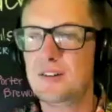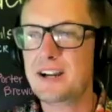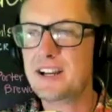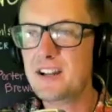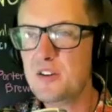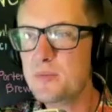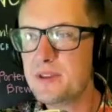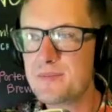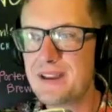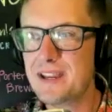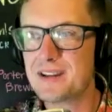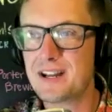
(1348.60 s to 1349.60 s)
I kind of hope they
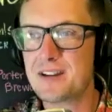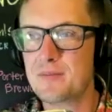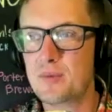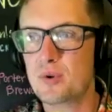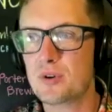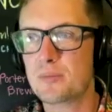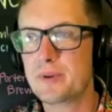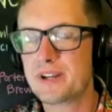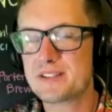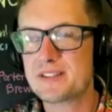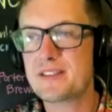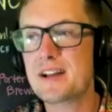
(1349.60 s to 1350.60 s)
make it kind of more,
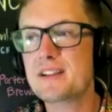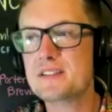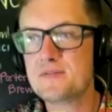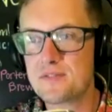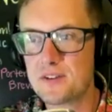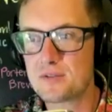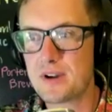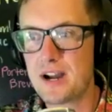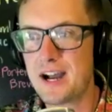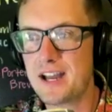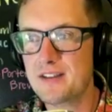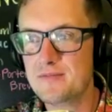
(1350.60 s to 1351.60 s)
because that is a fun
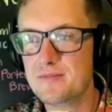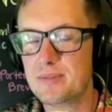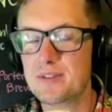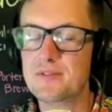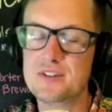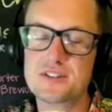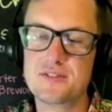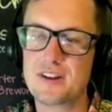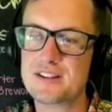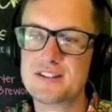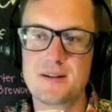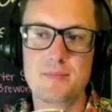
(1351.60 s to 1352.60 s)
ride. But first of all,
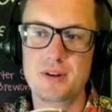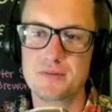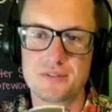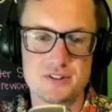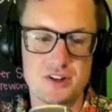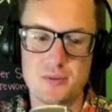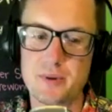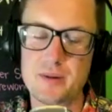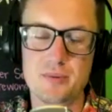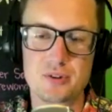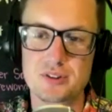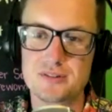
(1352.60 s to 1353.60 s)
it's not built for tall
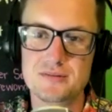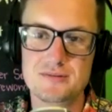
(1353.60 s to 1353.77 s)
people.